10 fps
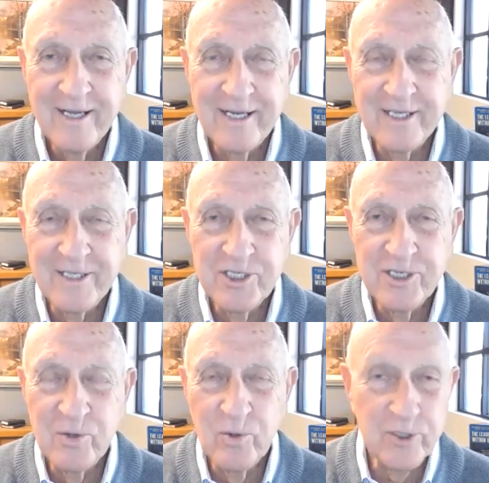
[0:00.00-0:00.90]
kind of
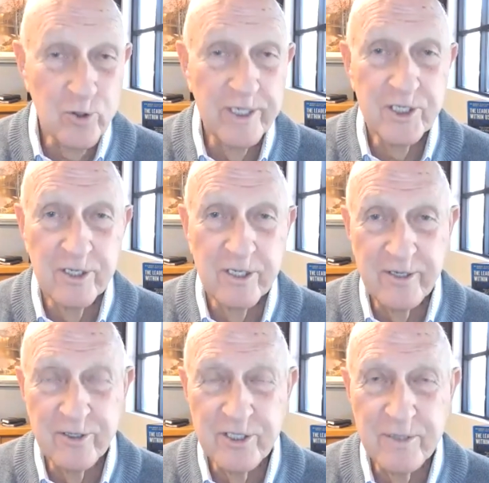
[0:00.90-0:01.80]
consider what traditional
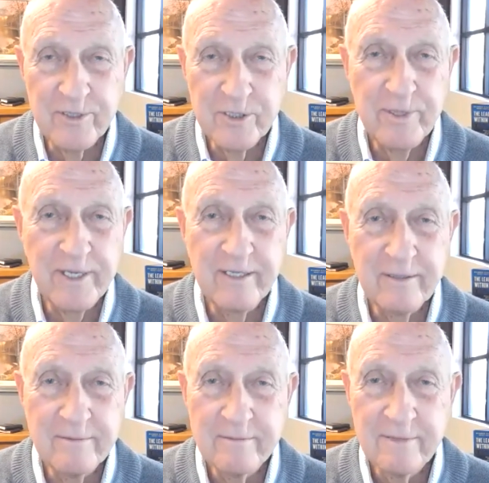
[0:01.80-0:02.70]
leadership has
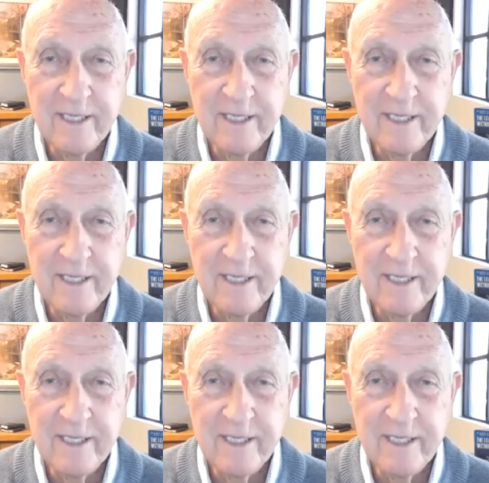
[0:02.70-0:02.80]
been